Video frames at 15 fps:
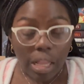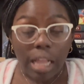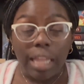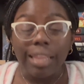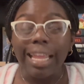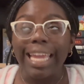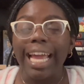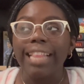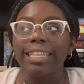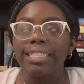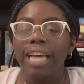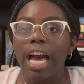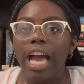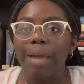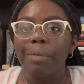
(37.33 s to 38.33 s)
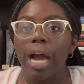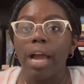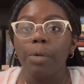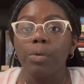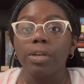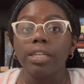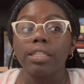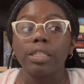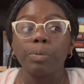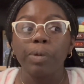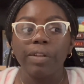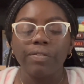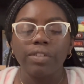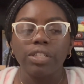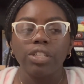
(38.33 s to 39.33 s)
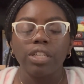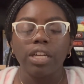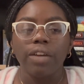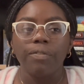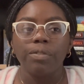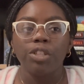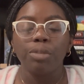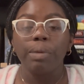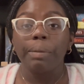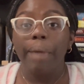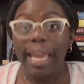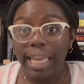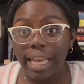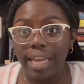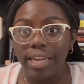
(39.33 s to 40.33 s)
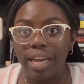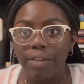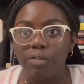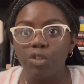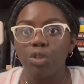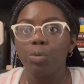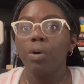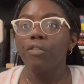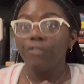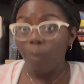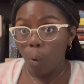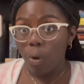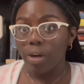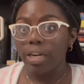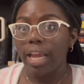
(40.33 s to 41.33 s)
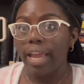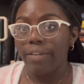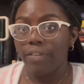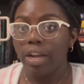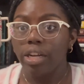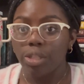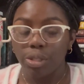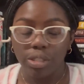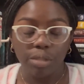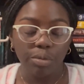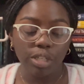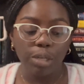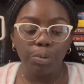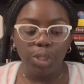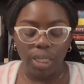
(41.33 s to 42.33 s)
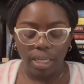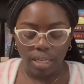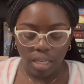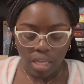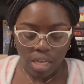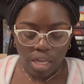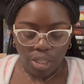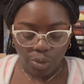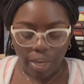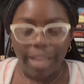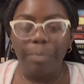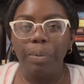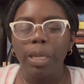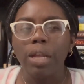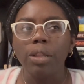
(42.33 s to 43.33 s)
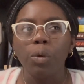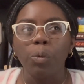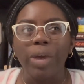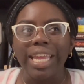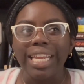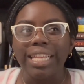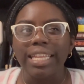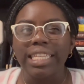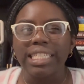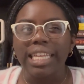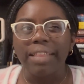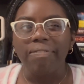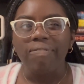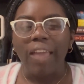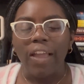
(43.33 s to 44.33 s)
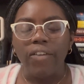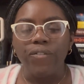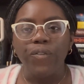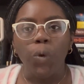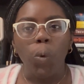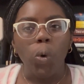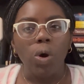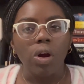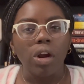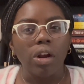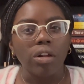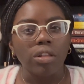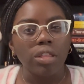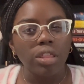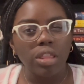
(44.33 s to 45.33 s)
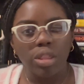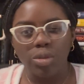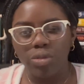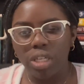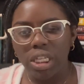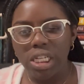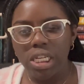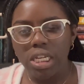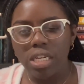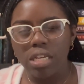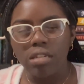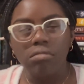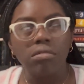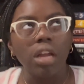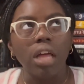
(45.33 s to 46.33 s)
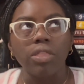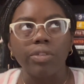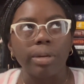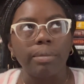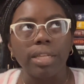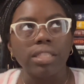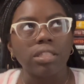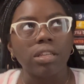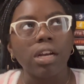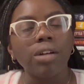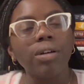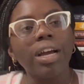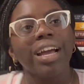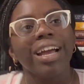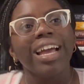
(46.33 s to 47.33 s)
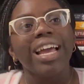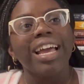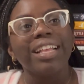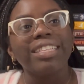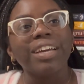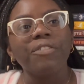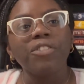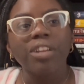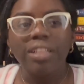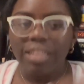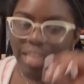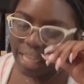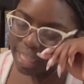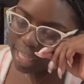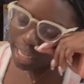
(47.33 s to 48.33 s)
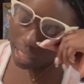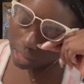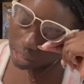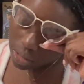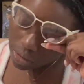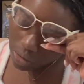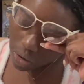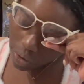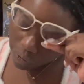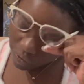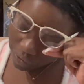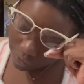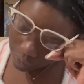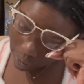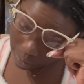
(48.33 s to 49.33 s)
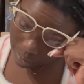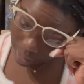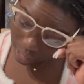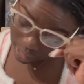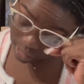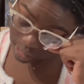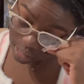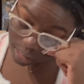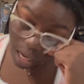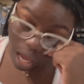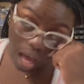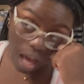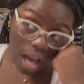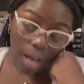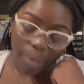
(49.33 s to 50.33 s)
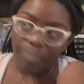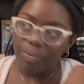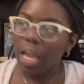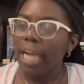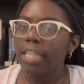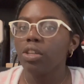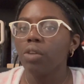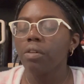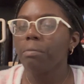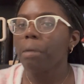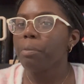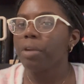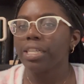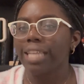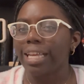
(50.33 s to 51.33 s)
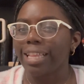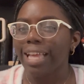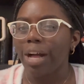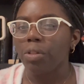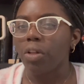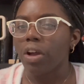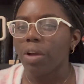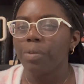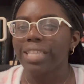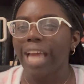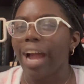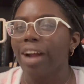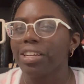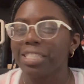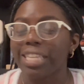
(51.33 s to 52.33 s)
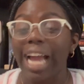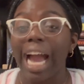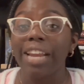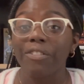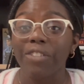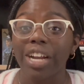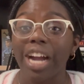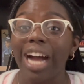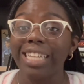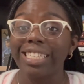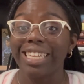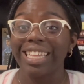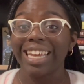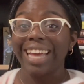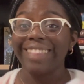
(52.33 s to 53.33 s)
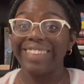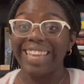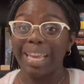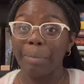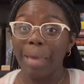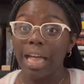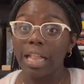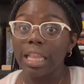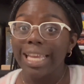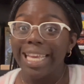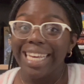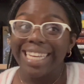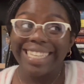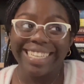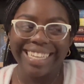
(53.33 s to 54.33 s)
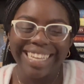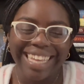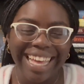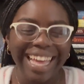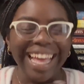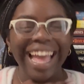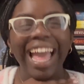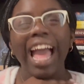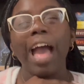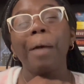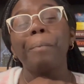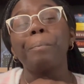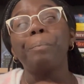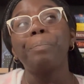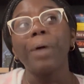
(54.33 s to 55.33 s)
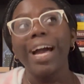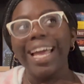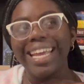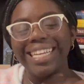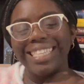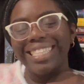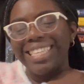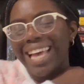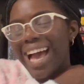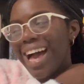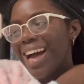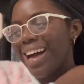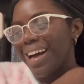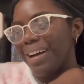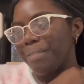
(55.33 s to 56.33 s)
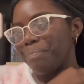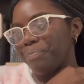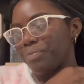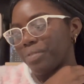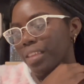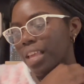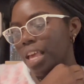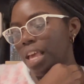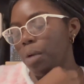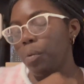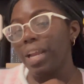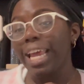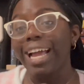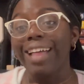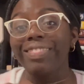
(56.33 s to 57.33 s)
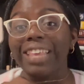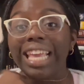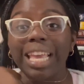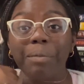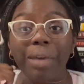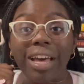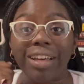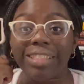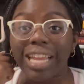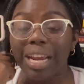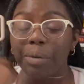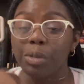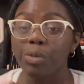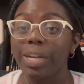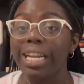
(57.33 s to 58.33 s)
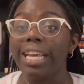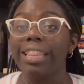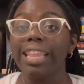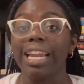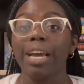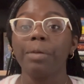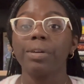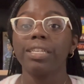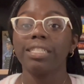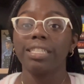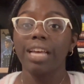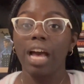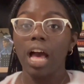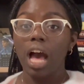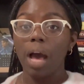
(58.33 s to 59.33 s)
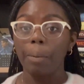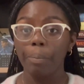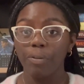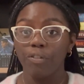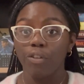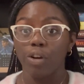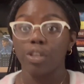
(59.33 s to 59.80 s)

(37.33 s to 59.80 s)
like, at the time, I was privileged enough to be making enough to afford a FairyLoot subscription. So I had been on the waiting list, I think, for not 3 months, no. Definitely, like, a little over 4 months. I don't remember exactly how long it was. I honestly kind of forgot until I got the email. But, when I got the email that I was up for